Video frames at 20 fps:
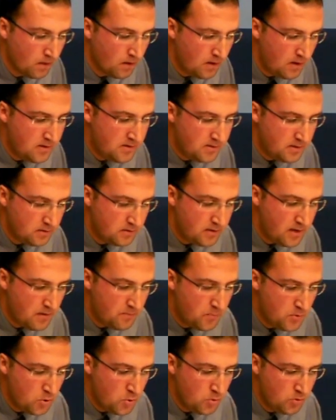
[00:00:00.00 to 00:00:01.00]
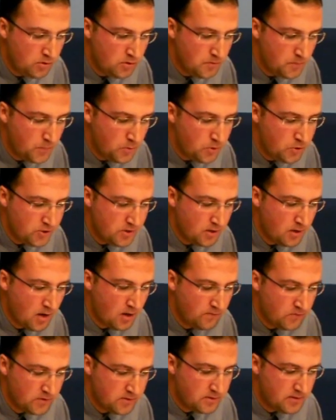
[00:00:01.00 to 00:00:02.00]
It's a taboo to push the
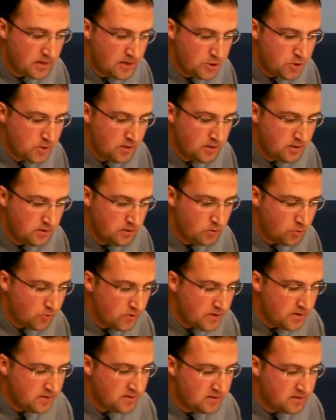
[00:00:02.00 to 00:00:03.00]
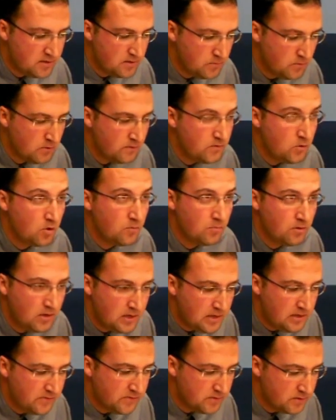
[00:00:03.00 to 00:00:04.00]
conversation into criticism of your
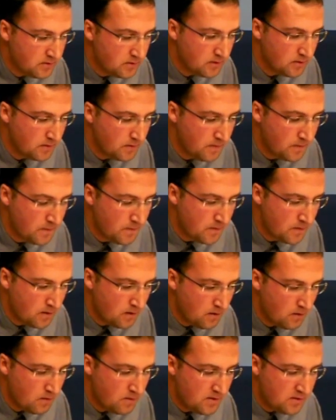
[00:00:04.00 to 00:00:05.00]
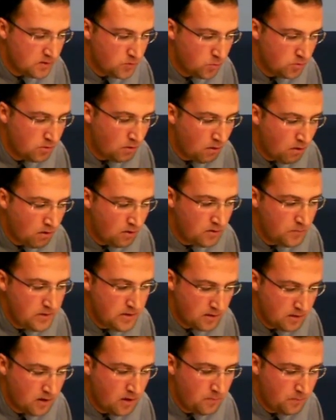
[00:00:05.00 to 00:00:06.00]
beliefs. This would all be
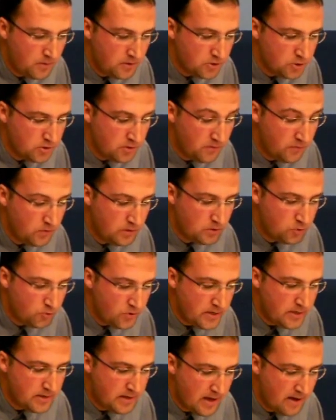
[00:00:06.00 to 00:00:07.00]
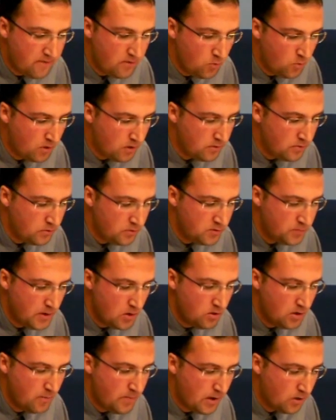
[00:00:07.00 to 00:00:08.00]
accomplished if we treated everyone who
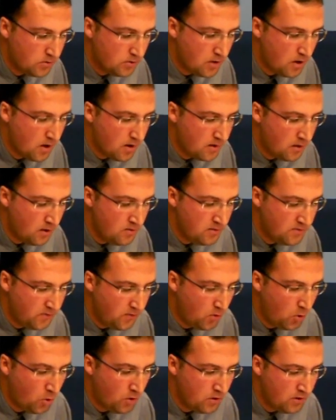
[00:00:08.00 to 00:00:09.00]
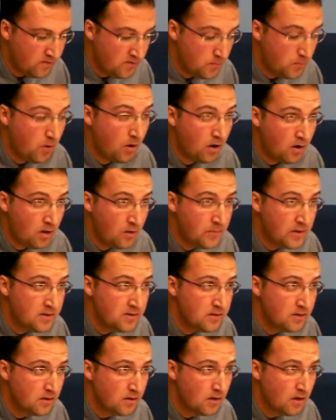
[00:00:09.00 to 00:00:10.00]
spoke about God on the floor of the Parliament
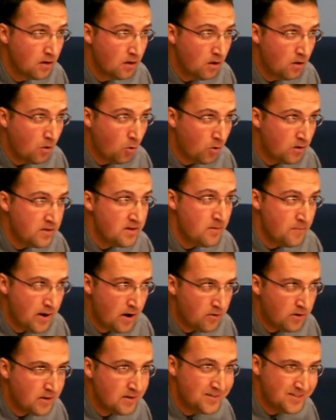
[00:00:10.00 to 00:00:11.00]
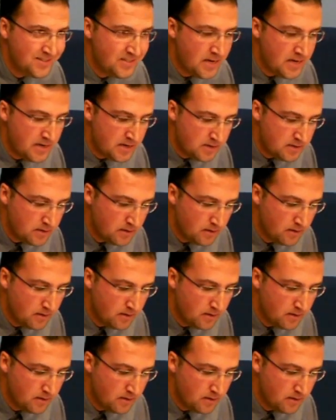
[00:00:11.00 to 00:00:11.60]
or the American Senate